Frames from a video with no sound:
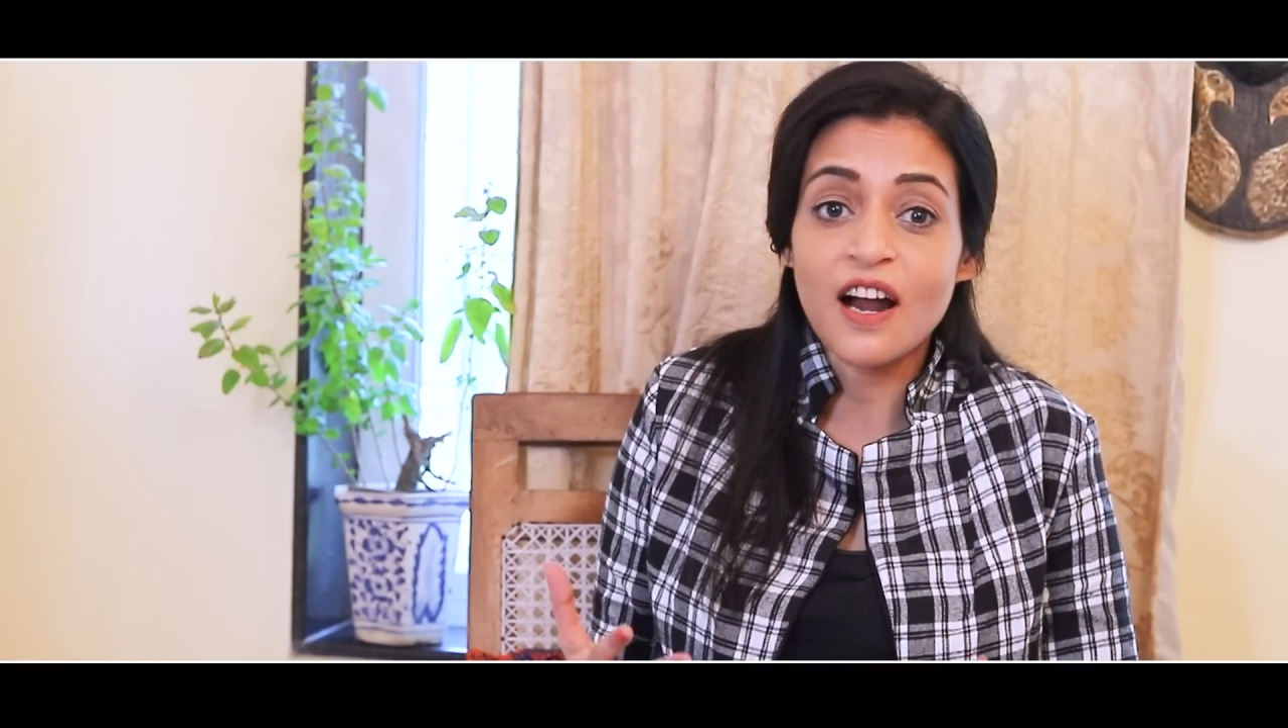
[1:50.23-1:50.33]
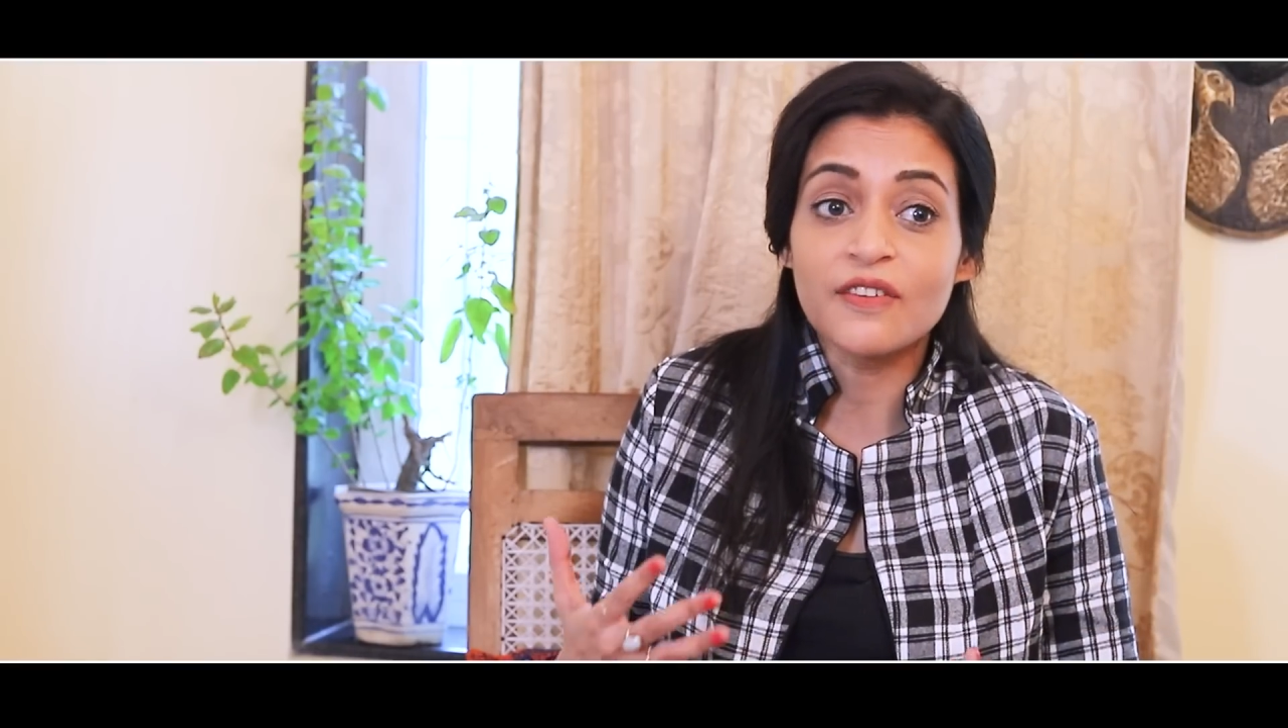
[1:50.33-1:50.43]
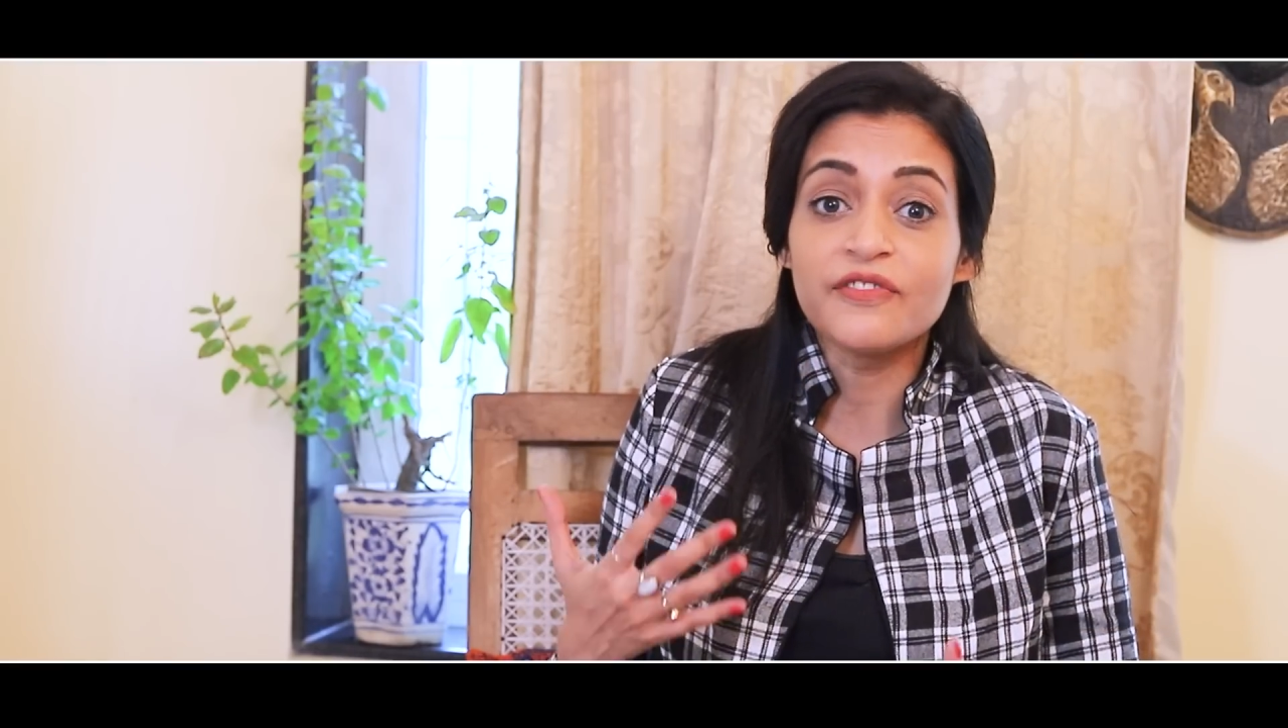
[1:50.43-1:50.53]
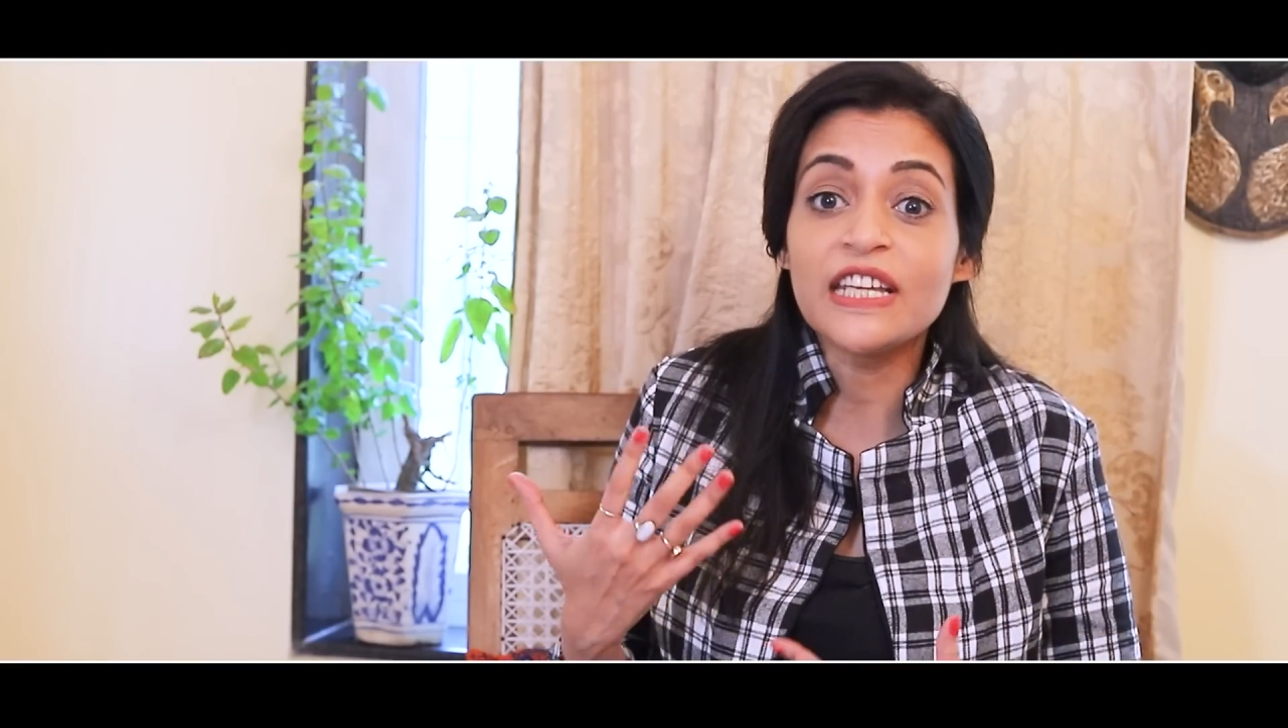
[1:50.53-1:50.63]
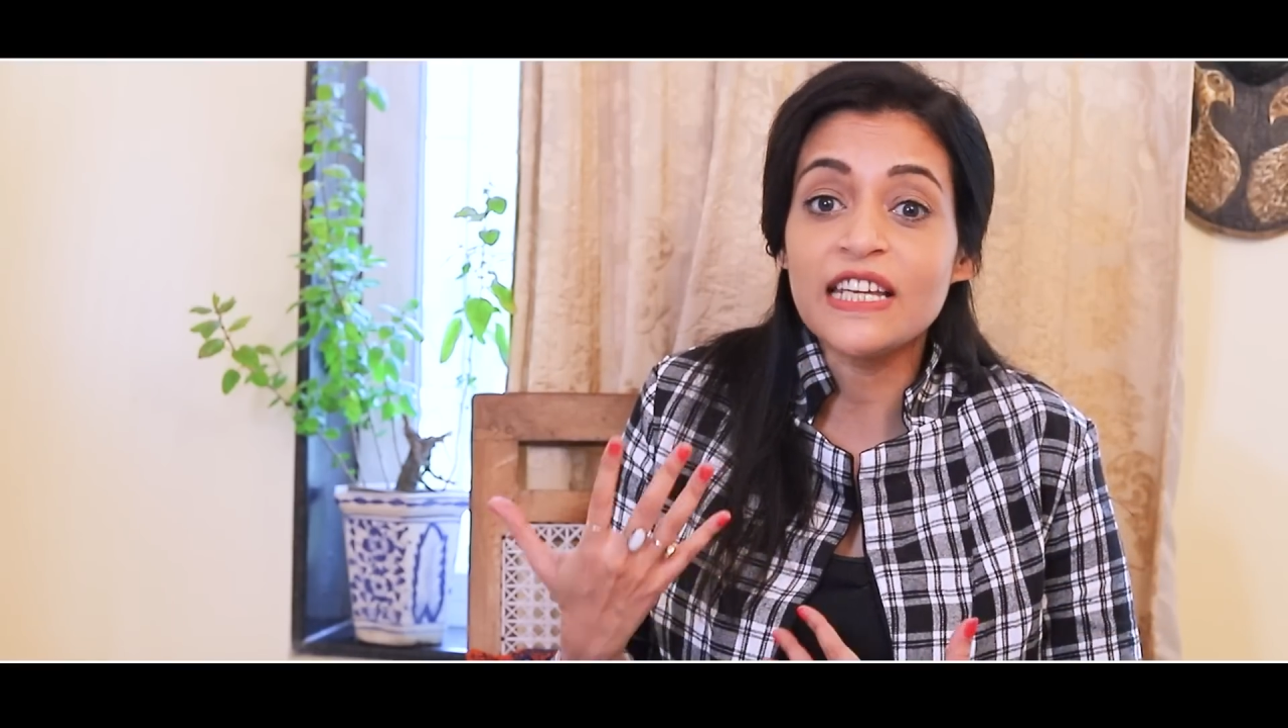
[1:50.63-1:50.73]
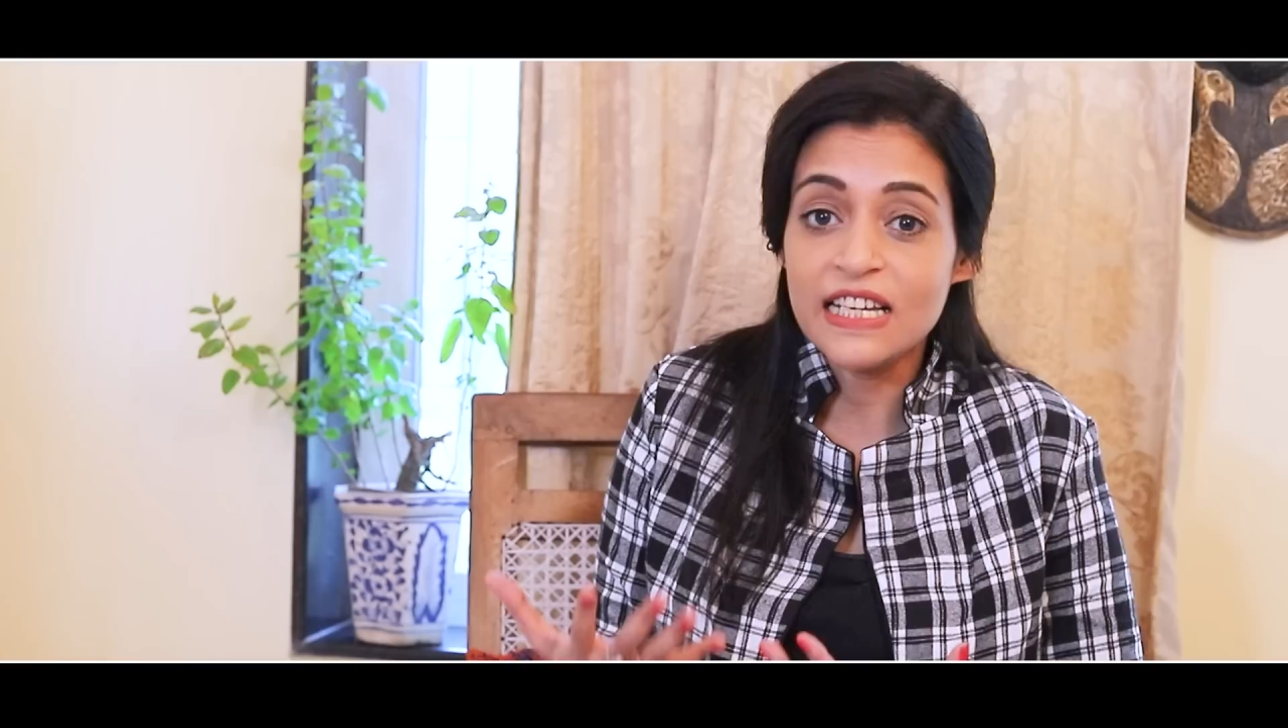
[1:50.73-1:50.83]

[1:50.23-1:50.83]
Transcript: are we